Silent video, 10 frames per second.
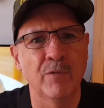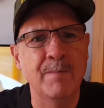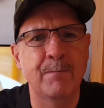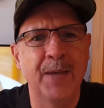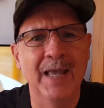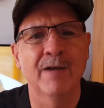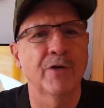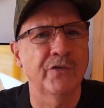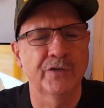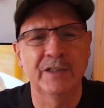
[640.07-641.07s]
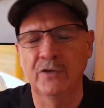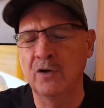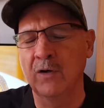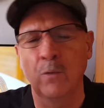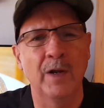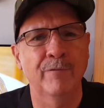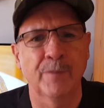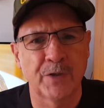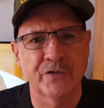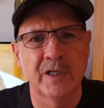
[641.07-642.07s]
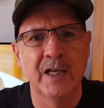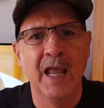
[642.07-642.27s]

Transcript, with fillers: repent of our sin, turn away from our sin,